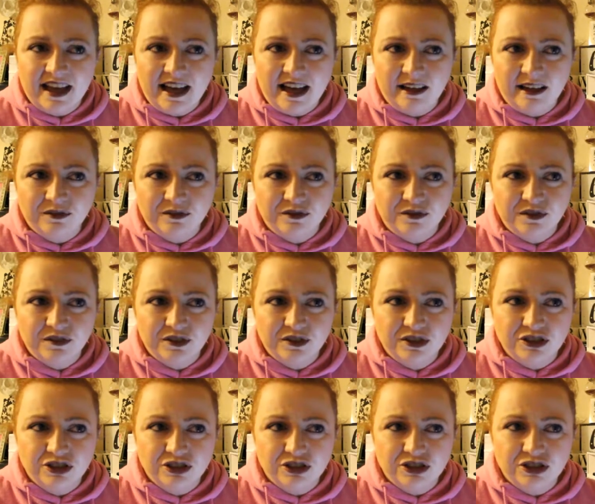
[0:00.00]
I've
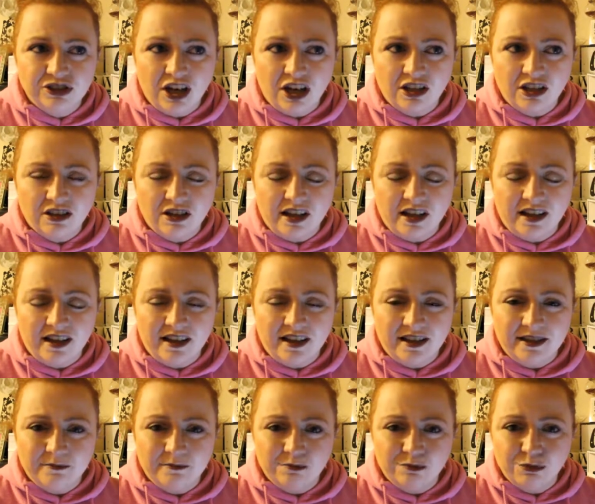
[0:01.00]
just got
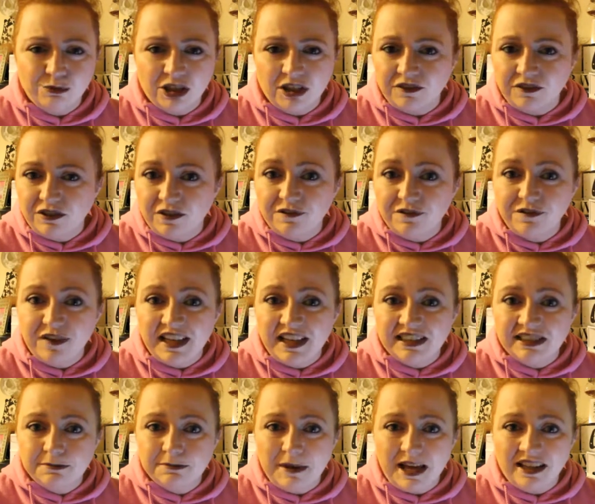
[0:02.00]
um, one of the
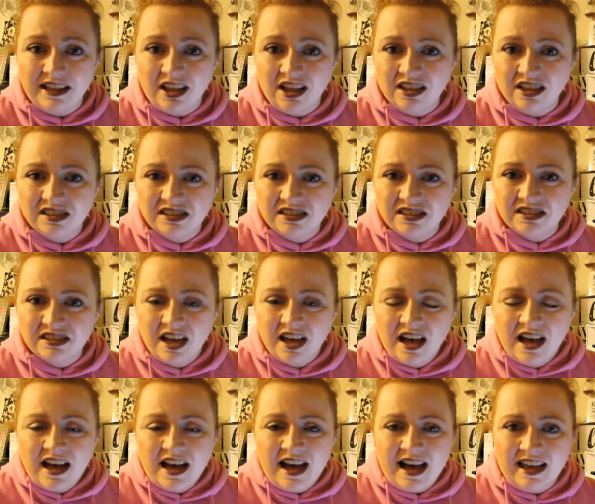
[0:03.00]
face palettes
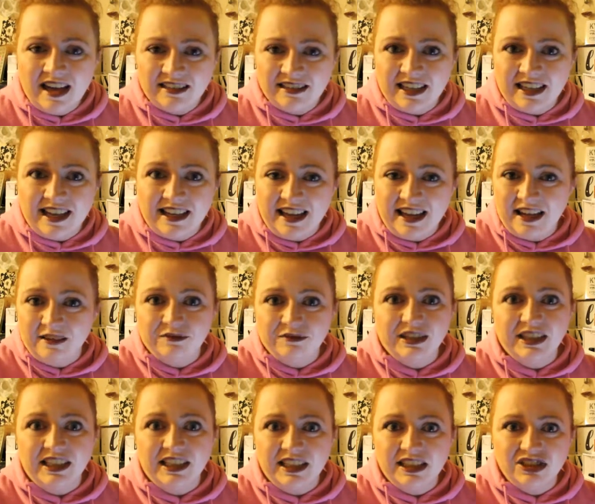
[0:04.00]
and I have
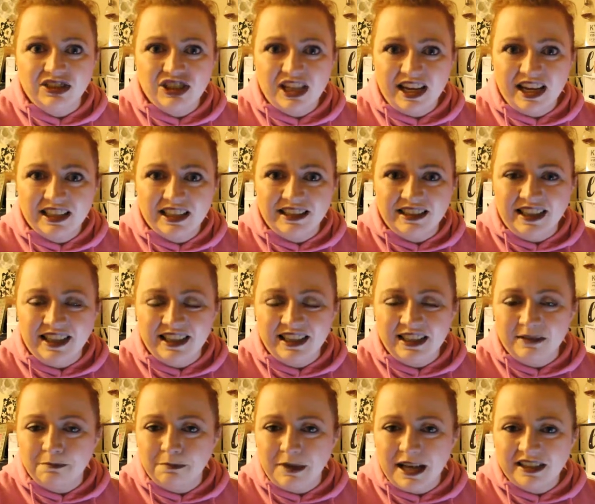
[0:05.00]
the Jaclyn
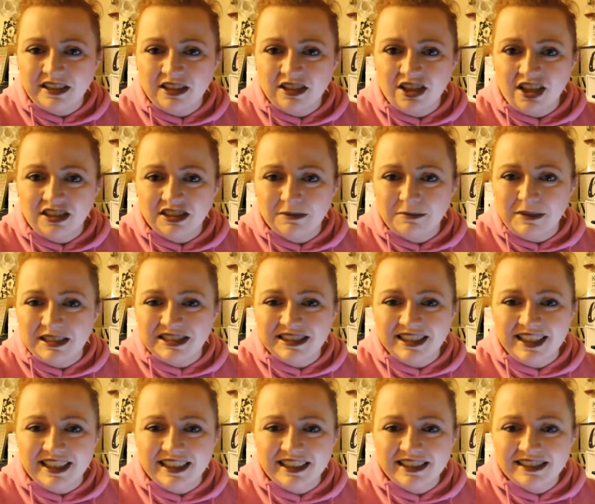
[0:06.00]
Hill and Becca
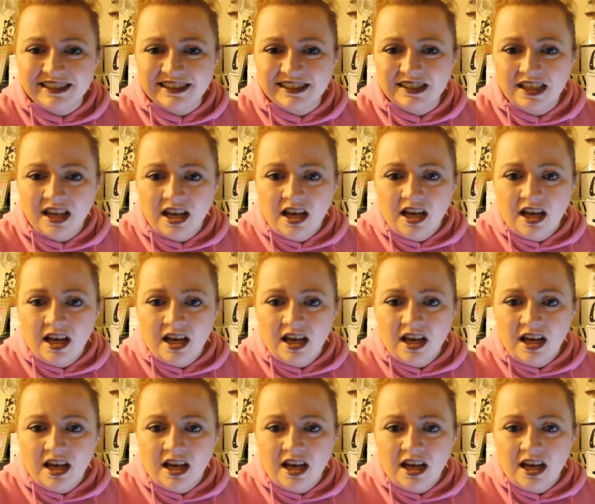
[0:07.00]
Cosmetics